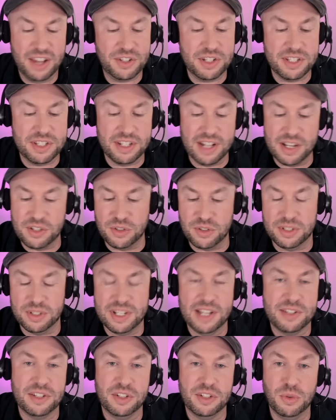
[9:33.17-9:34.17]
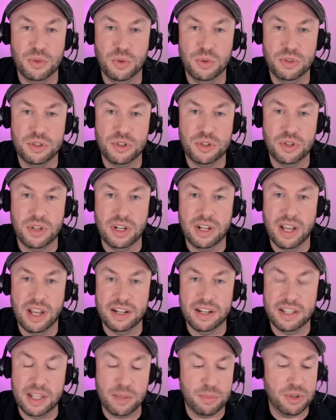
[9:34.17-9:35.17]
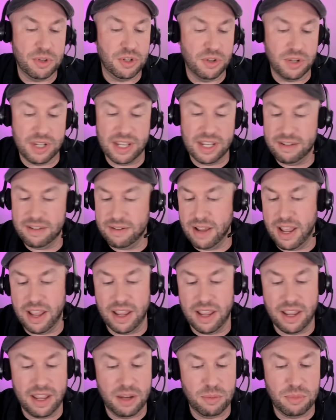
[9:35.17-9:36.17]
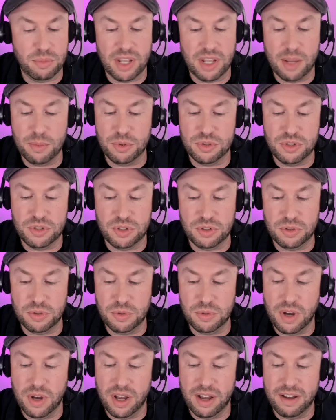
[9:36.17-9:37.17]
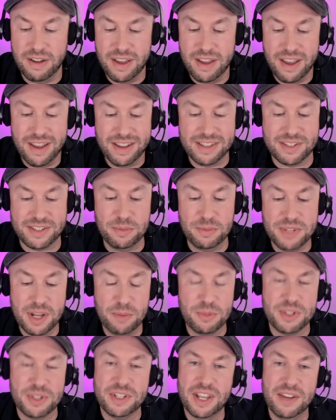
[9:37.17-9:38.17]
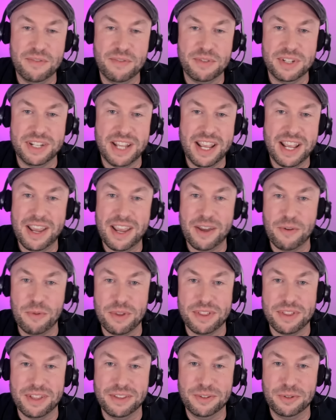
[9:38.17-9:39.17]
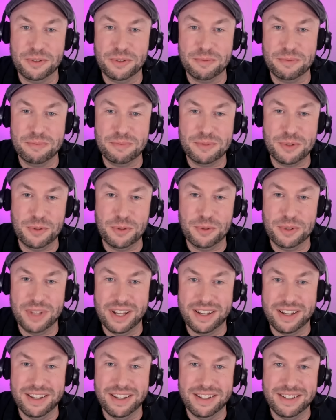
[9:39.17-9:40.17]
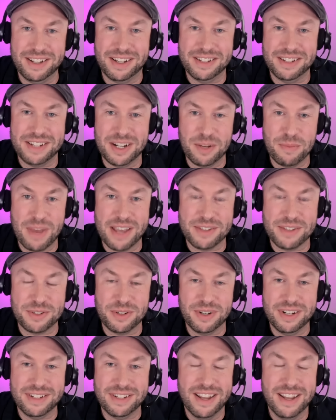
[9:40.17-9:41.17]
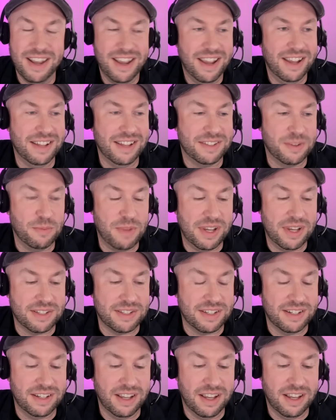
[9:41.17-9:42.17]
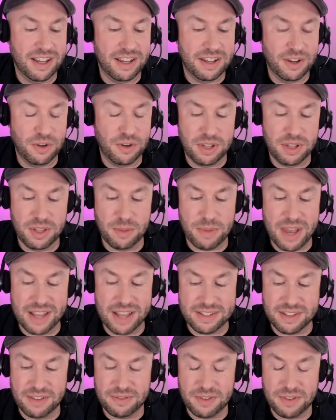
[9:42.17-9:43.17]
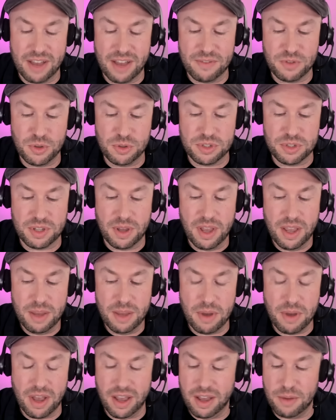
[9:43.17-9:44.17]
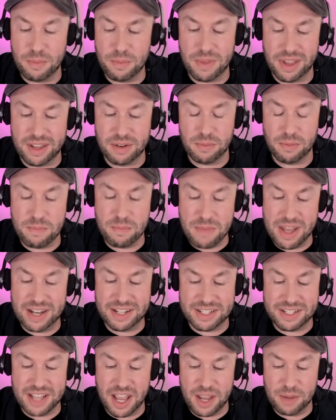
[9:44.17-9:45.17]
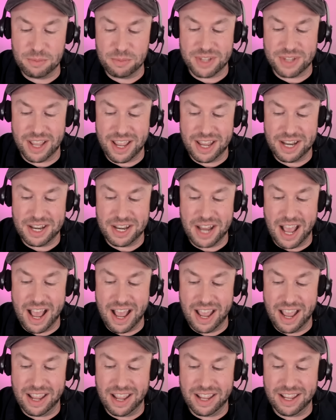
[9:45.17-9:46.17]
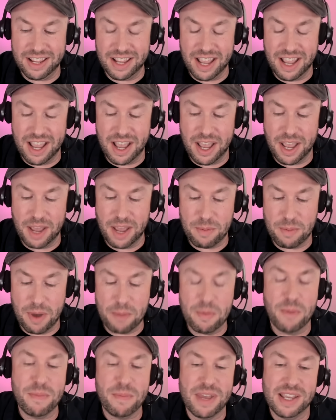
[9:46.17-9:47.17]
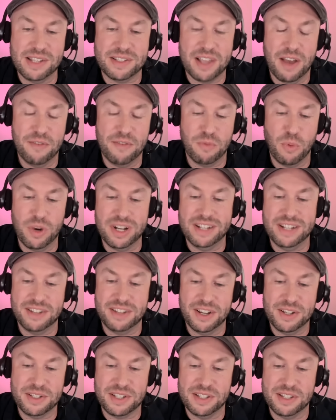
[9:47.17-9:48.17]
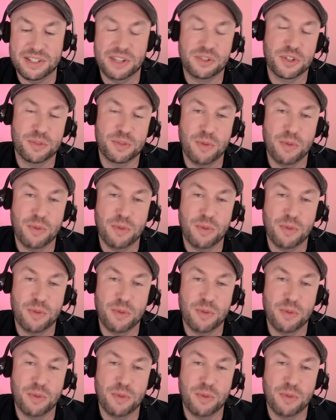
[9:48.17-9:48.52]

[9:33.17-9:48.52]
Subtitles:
it's just a nice little testing tool that you can kind of keep in your kit and be able to sometimes save the day with a little tool like a Data Master. It's amazing. In the past, I've used it many times, and I'm amazed of what it does in such a